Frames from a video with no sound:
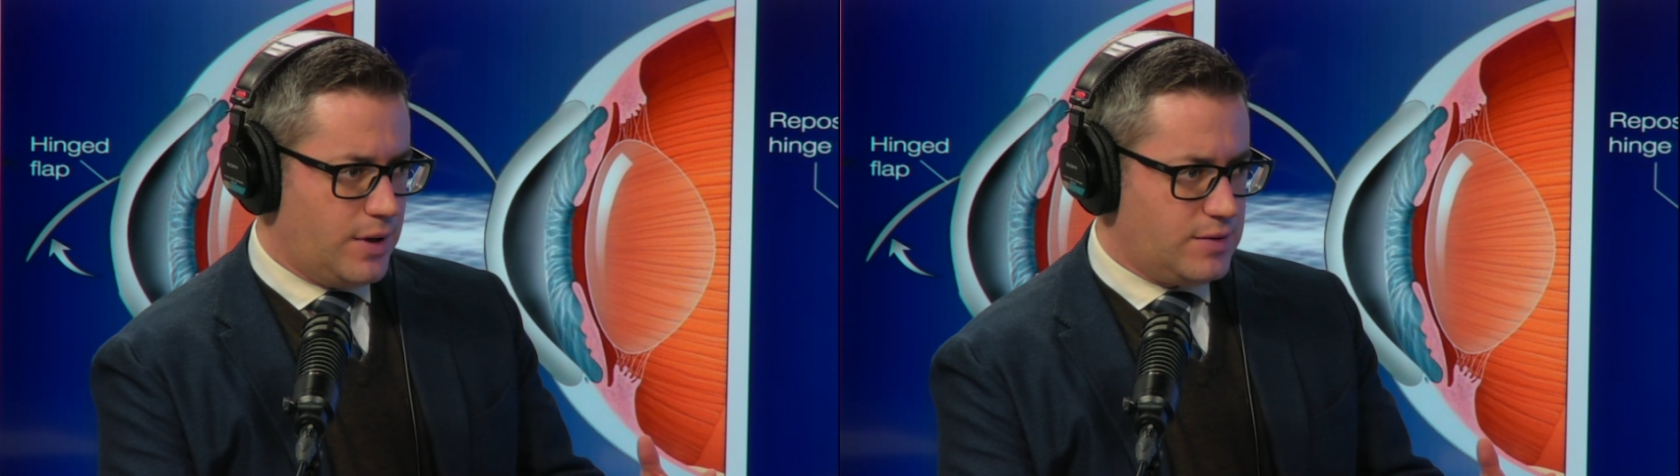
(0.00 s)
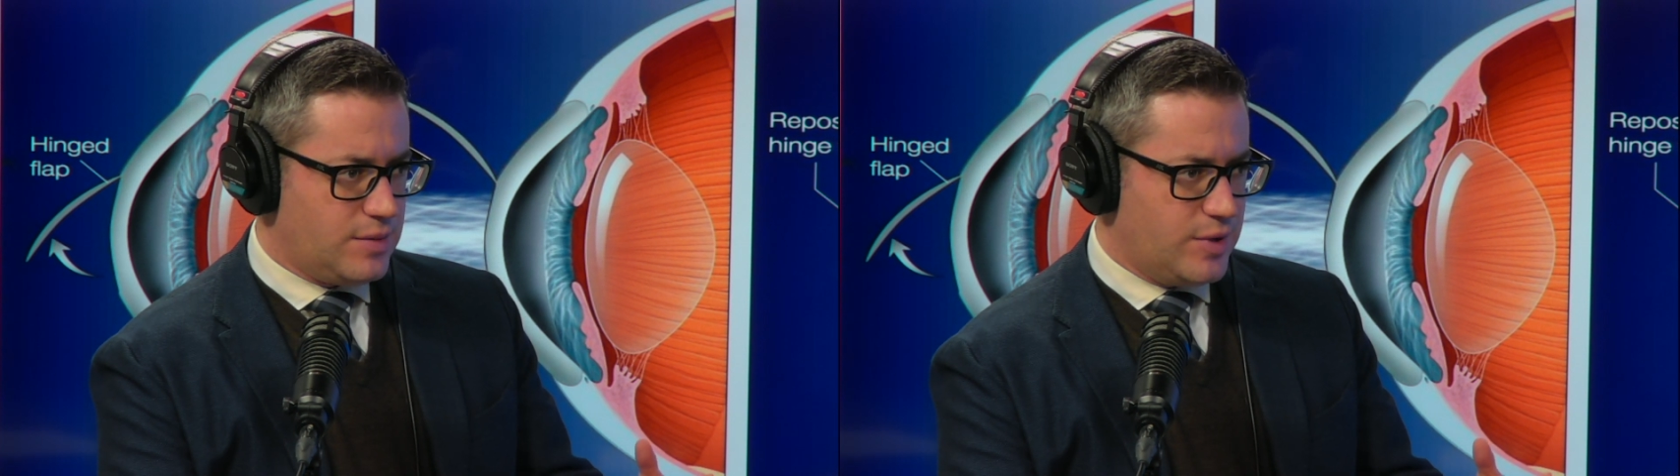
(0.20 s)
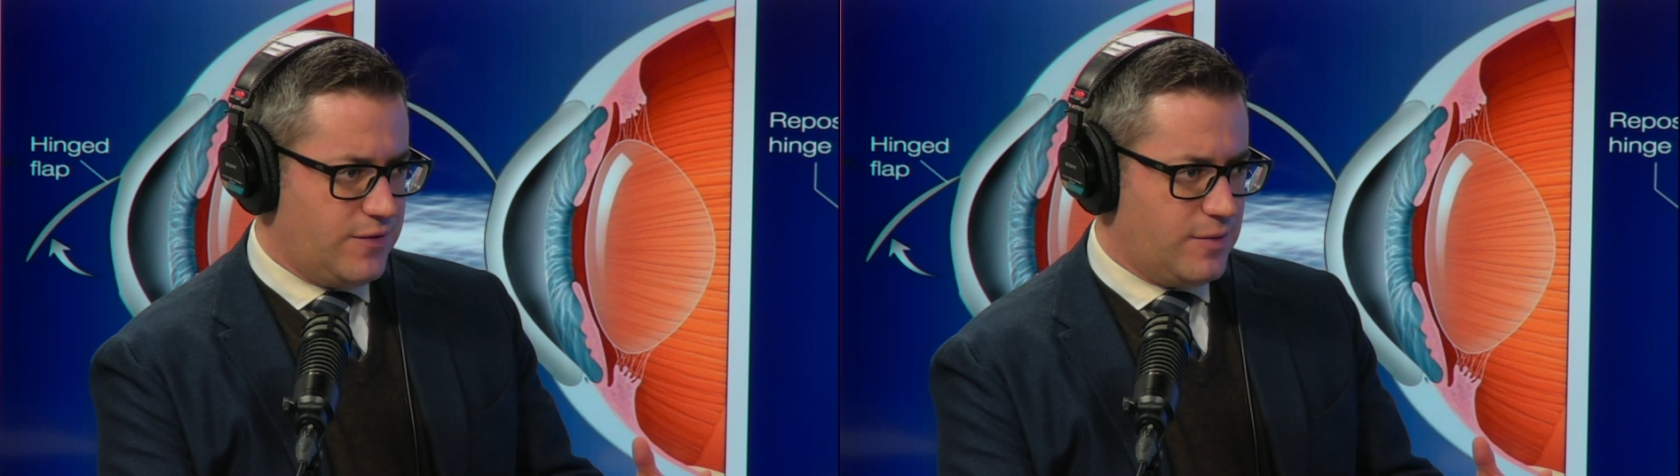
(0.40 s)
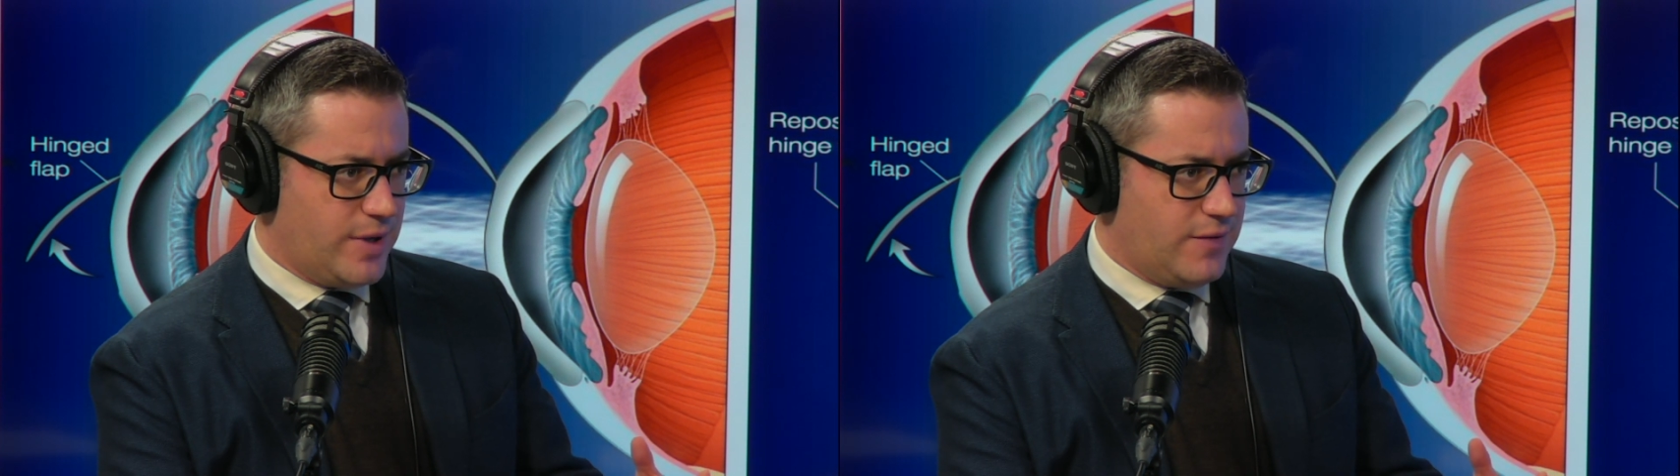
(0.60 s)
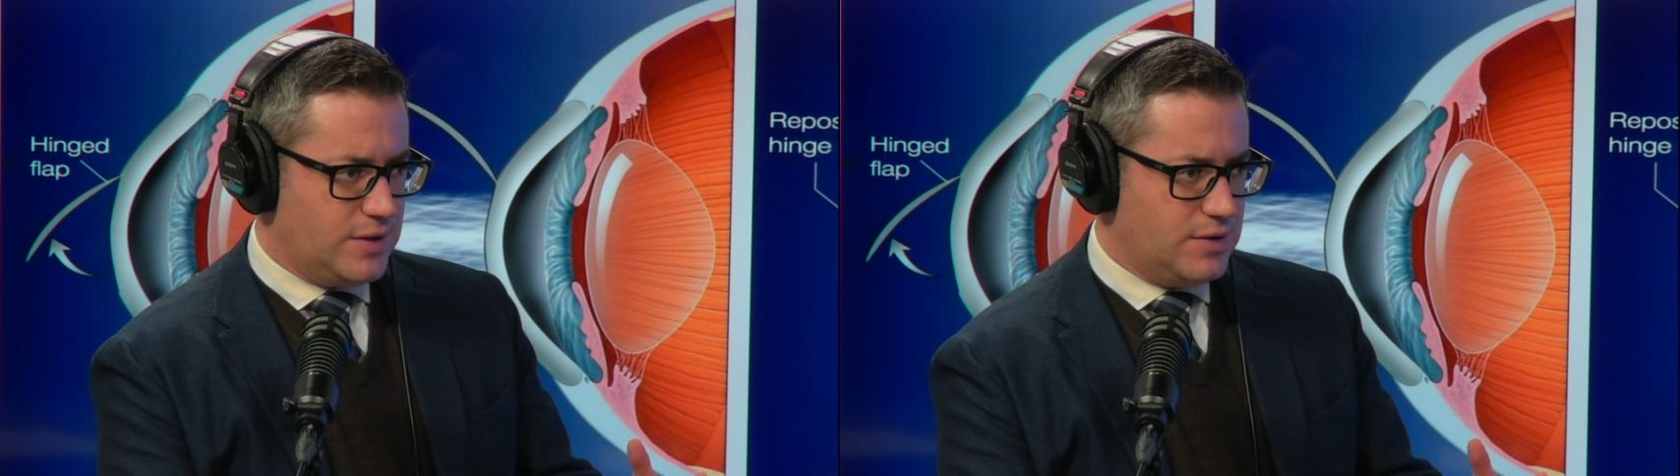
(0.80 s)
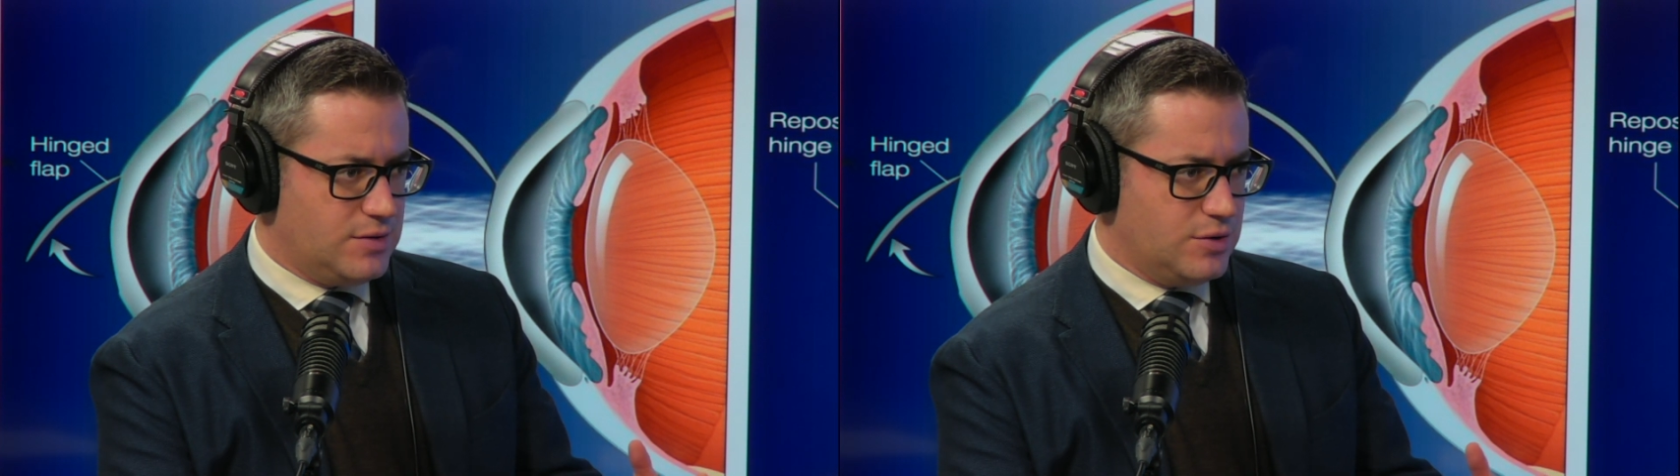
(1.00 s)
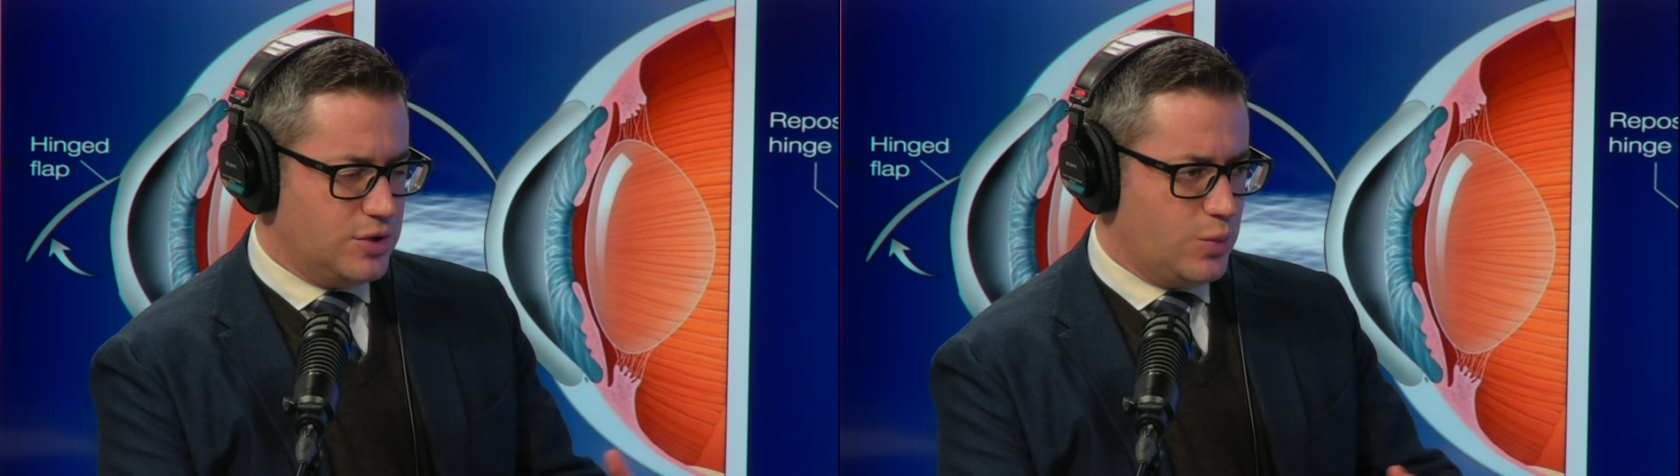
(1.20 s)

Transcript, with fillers: somebody from having this surgery?